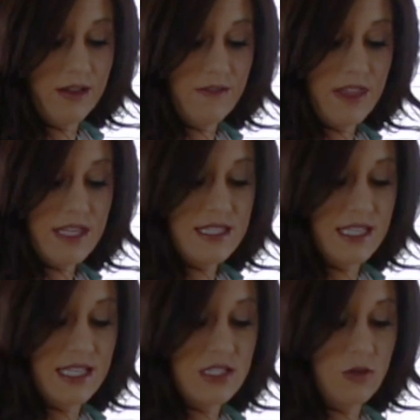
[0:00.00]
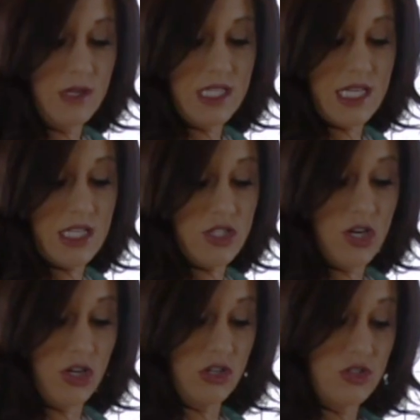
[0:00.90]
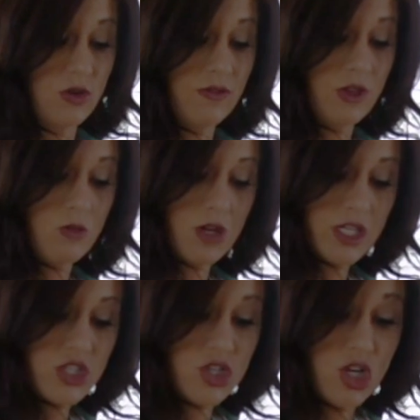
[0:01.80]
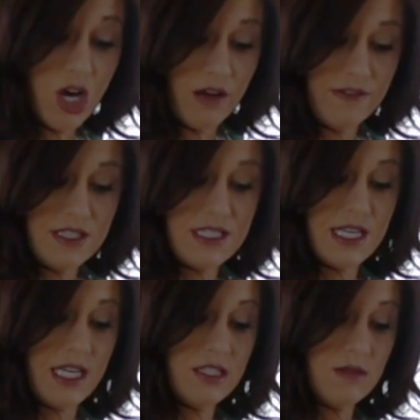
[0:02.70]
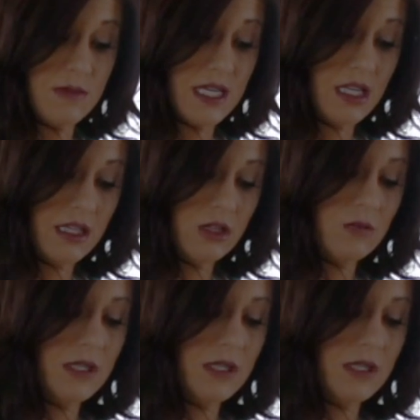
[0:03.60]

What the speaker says: of this, it is going to get darker. So if you wanted your coffee stain to be a little